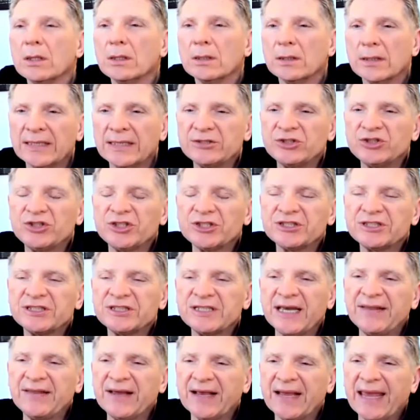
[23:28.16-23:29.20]
let's just
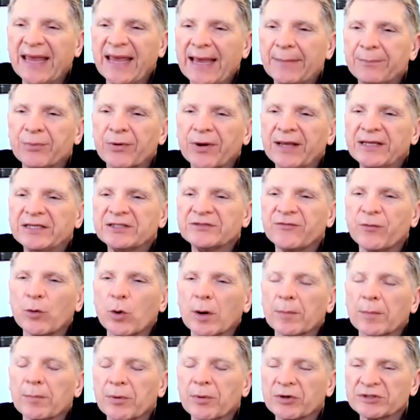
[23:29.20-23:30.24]
say the cap rate's
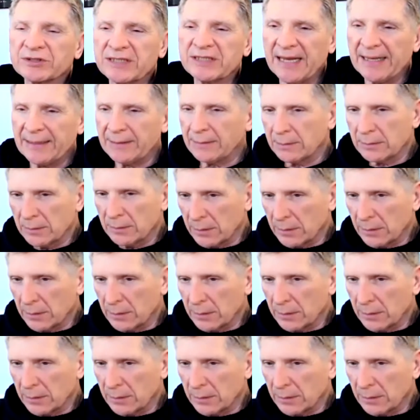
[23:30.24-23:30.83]
4%.